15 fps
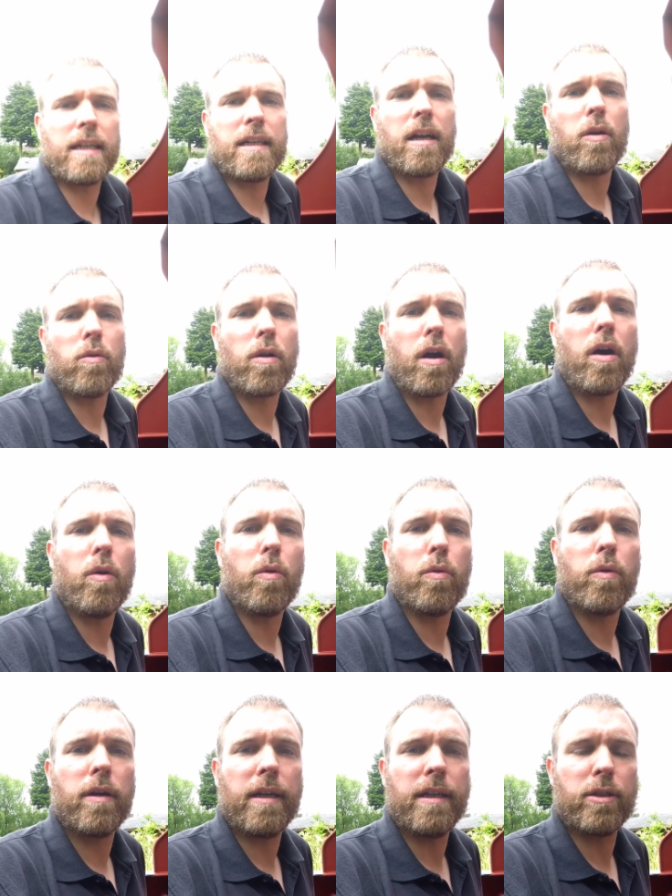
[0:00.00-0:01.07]
in an old
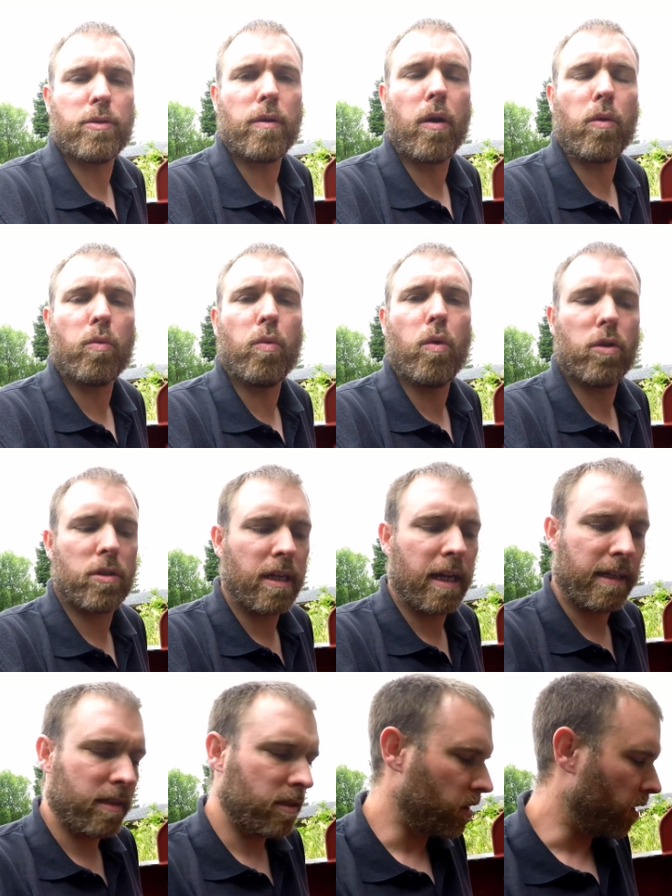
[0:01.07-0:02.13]
hole into an old water
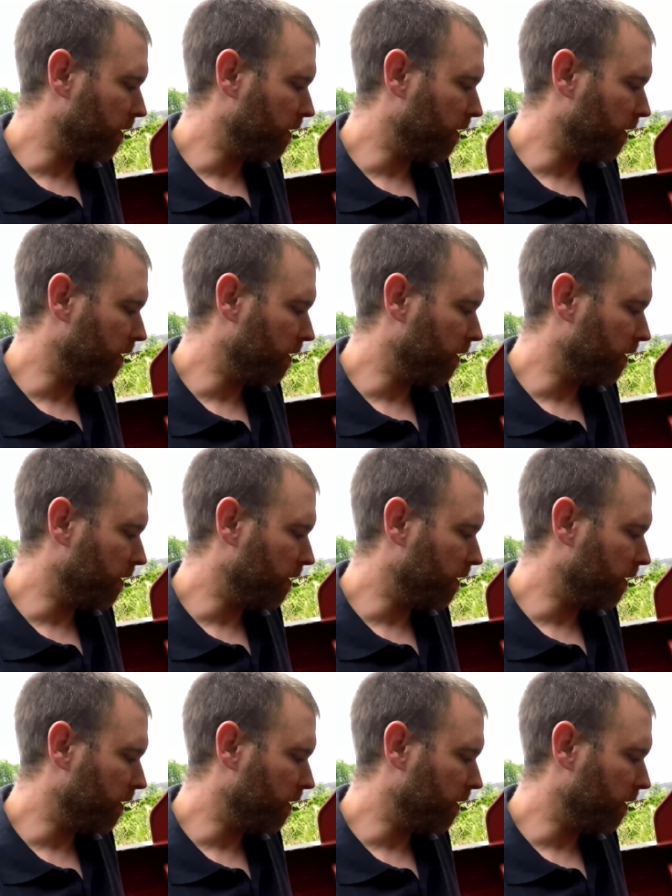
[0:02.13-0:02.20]
tank. So